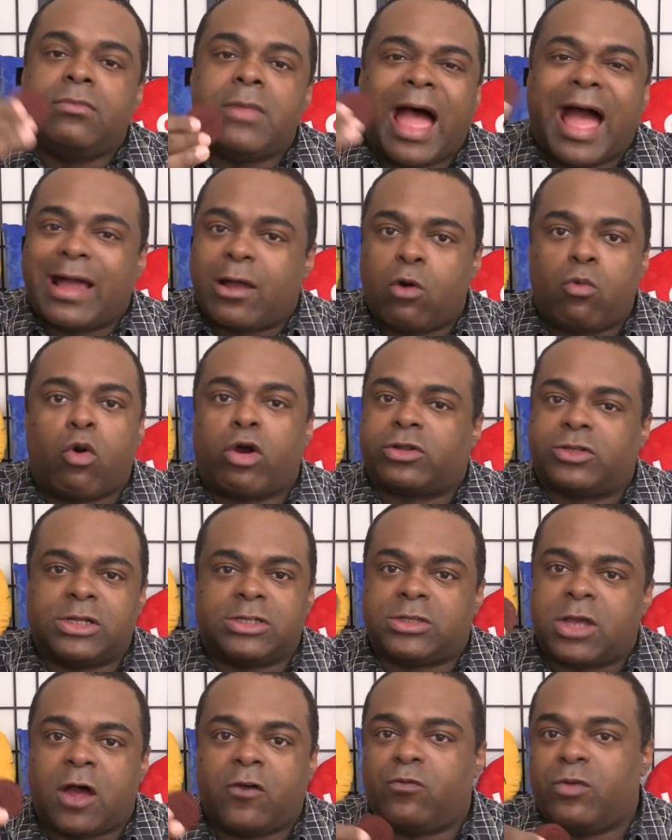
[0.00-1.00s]
I could work
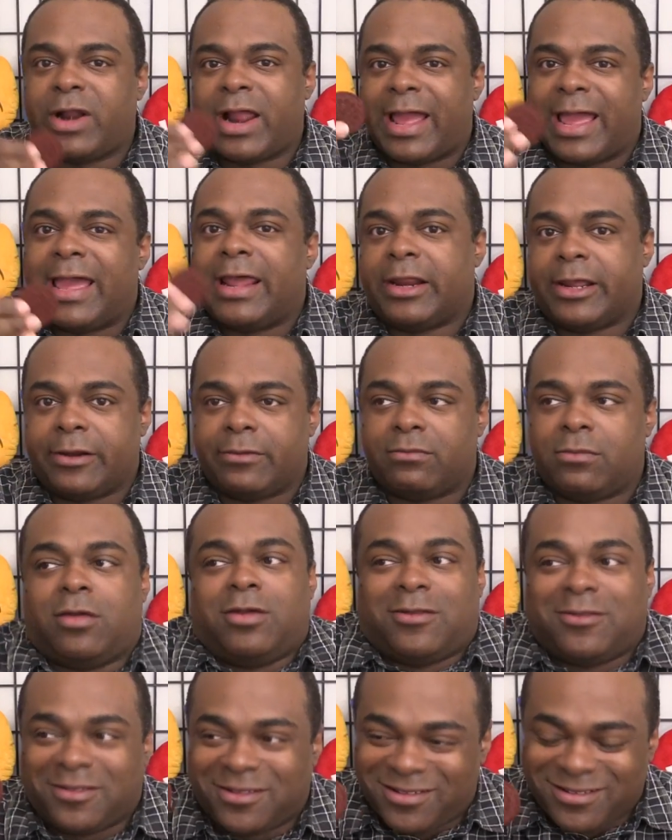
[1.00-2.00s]
this off when I edit.
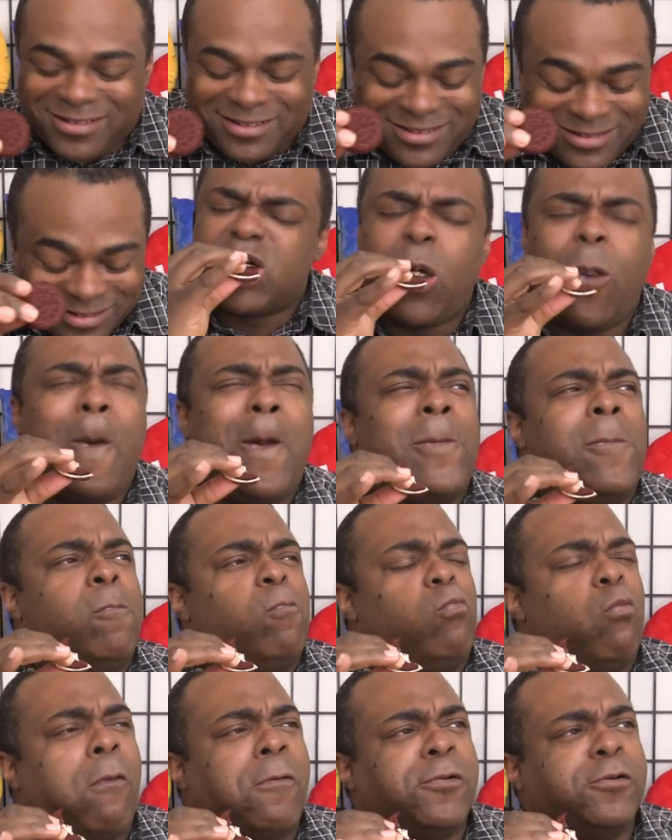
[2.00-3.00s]

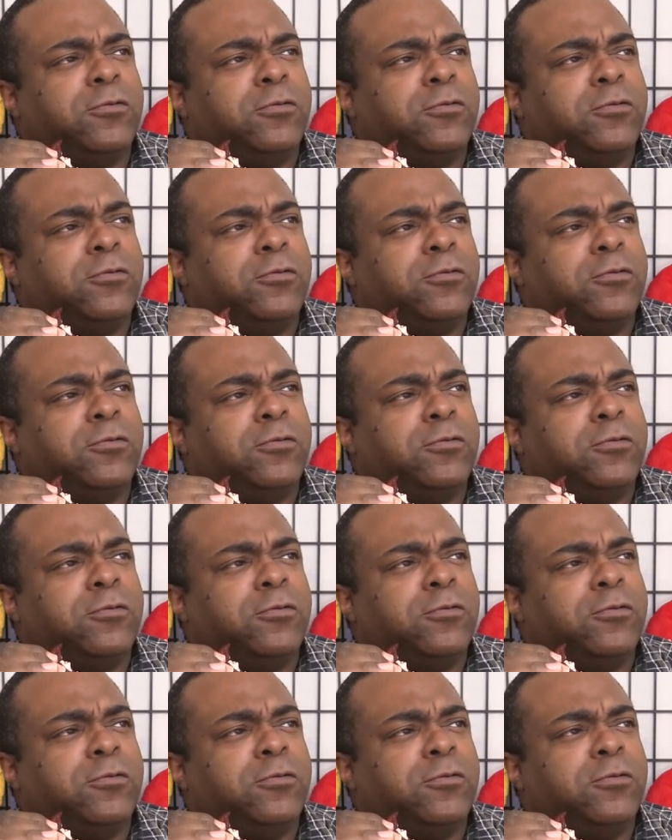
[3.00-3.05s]
Mmm.